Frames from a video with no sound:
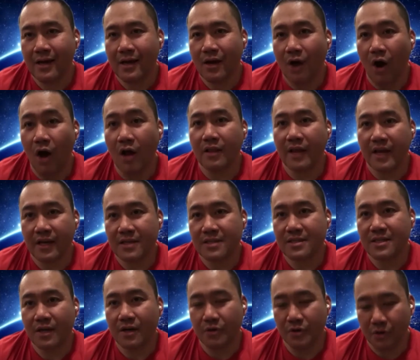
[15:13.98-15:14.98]
online
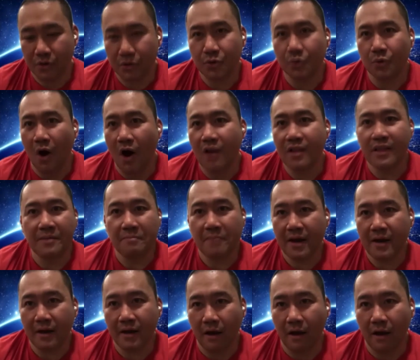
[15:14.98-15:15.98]
casino. You could do online
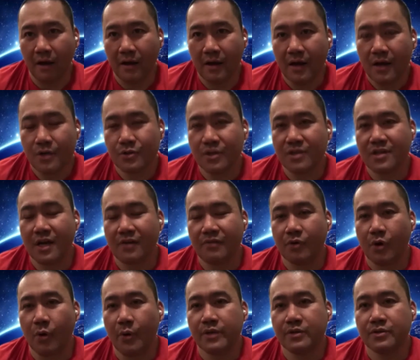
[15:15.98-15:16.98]
betting. So instead of
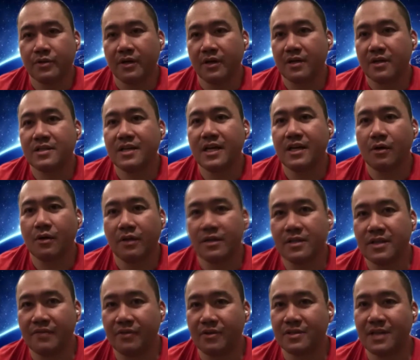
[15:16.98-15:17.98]
going to the casino, let's
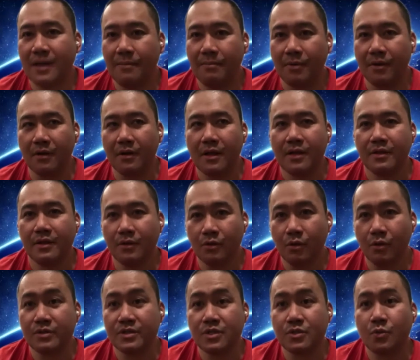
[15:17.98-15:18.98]
say for example, the
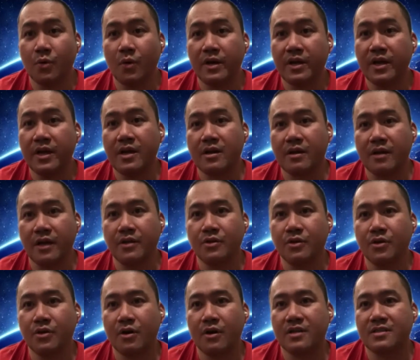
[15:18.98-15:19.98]
closest one here in New
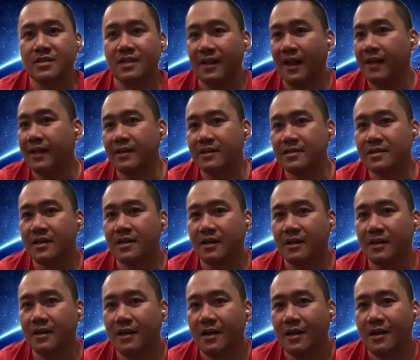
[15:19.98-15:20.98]
York is Atlantic
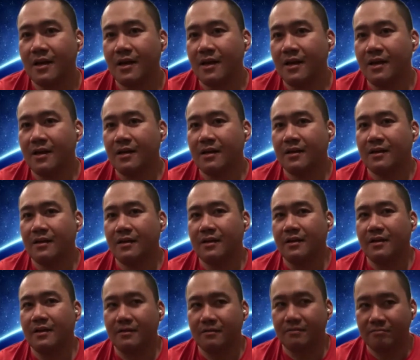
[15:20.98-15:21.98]
City.
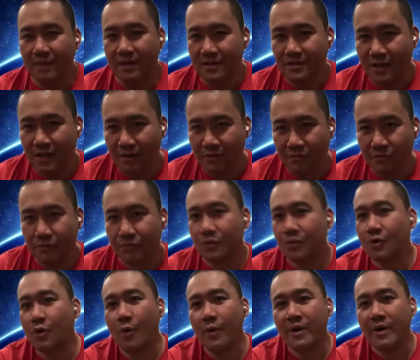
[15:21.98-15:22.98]
Instead of
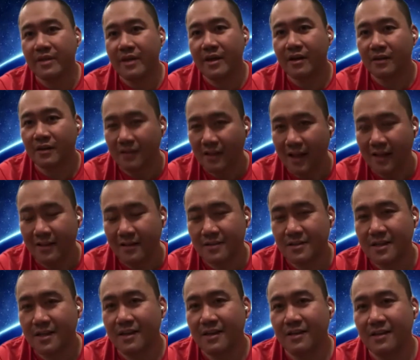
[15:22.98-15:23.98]
going there in Atlantic
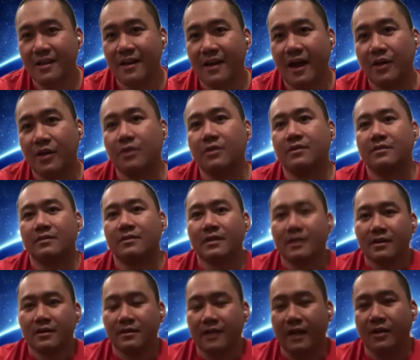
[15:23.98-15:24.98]
City, then I could
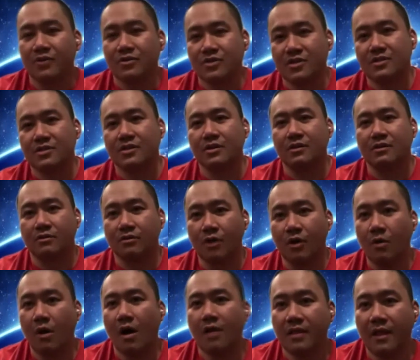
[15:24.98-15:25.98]
just go
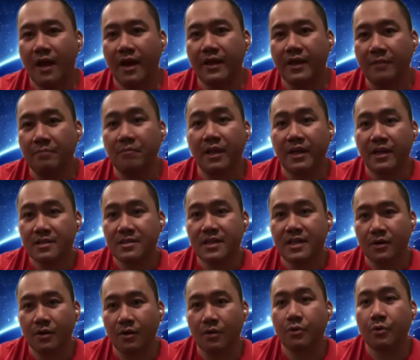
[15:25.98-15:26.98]
online and play
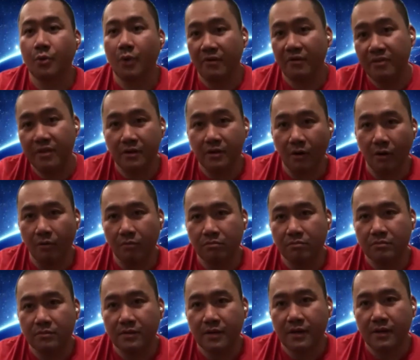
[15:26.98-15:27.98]
casino through a FeelGo.
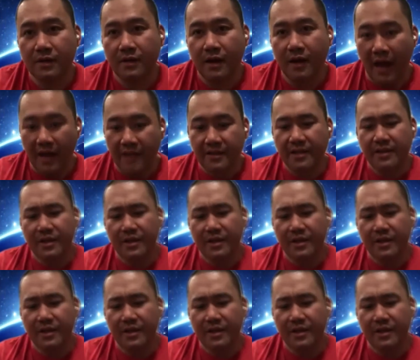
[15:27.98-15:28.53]
And then